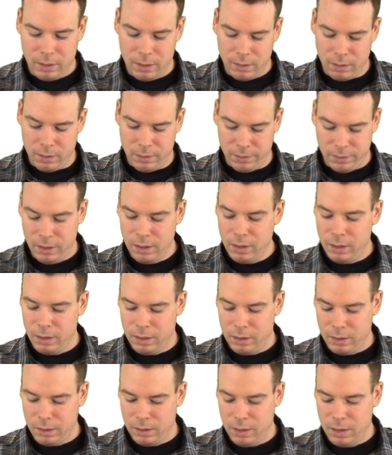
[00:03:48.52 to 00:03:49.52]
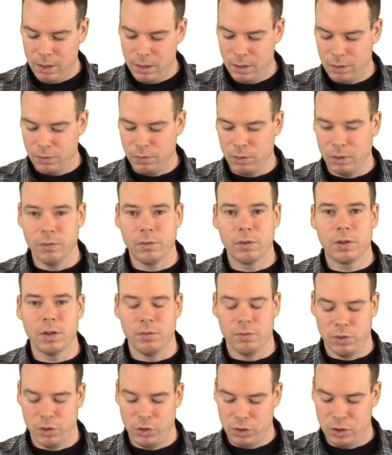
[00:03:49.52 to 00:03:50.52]
on the interval of
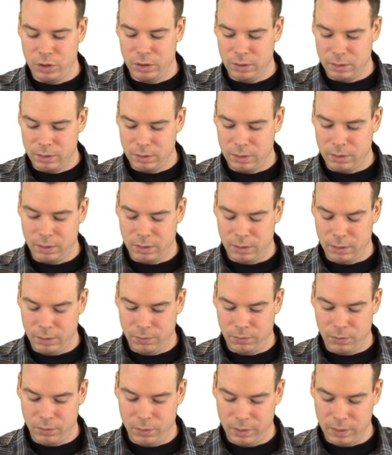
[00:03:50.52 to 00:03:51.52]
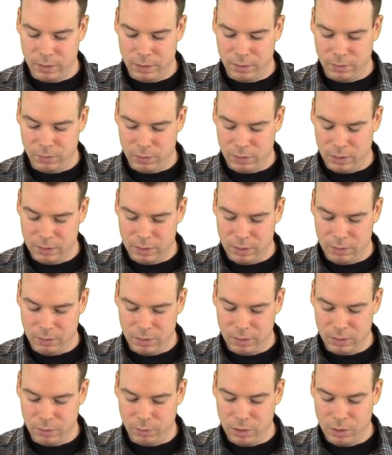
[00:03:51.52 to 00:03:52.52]
convergence uh, for, the, for the
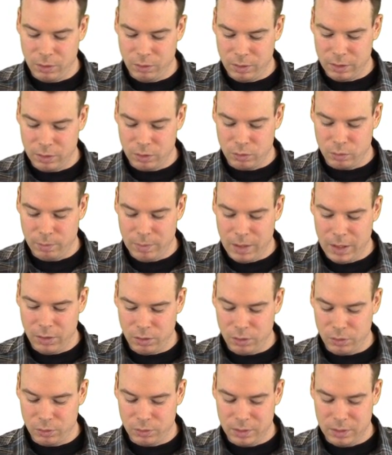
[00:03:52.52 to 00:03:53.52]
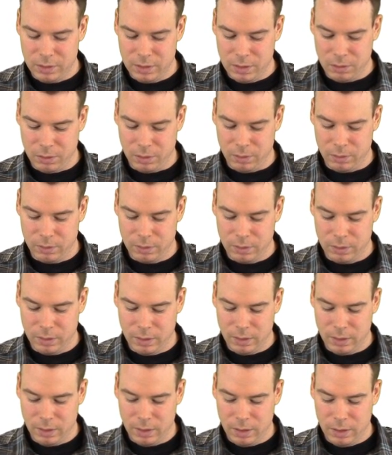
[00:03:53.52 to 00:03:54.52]
series. So we know that this remainder goes to zero
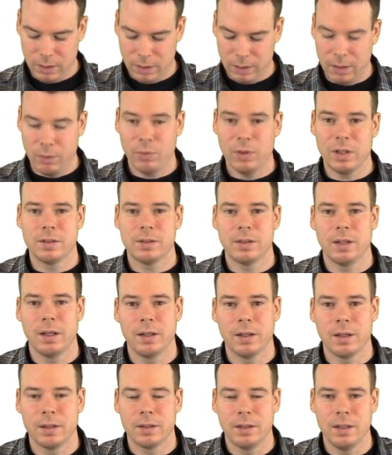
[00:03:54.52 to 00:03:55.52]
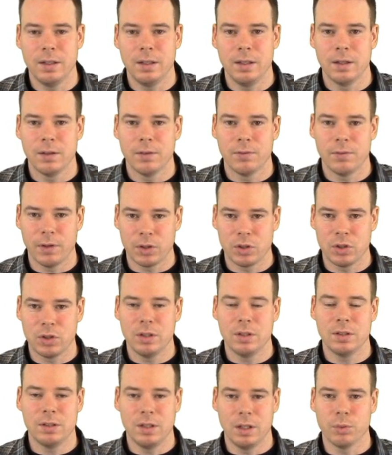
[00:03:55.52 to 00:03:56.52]
then we can say that the function
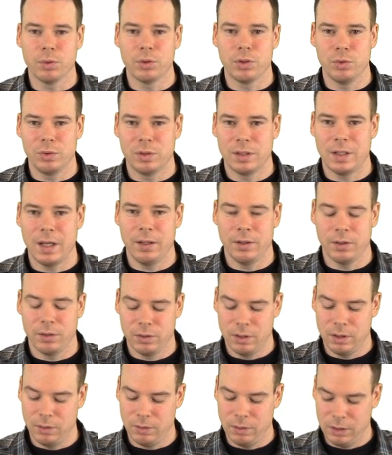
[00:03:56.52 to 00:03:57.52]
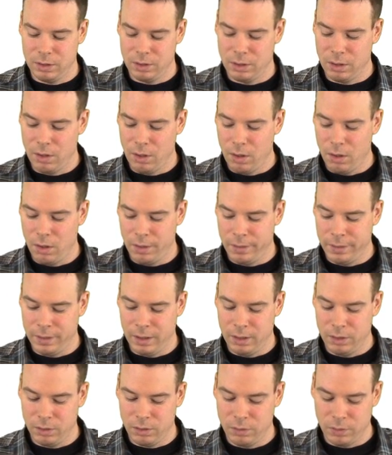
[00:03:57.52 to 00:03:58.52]
is equal to its Taylor series on that
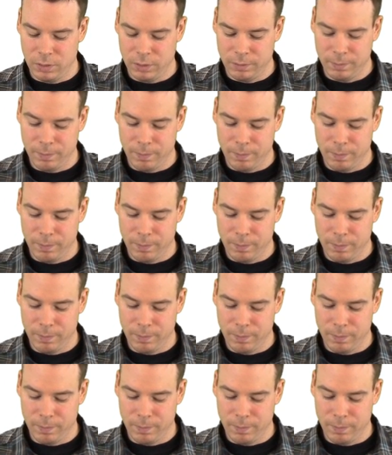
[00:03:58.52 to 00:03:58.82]
interval.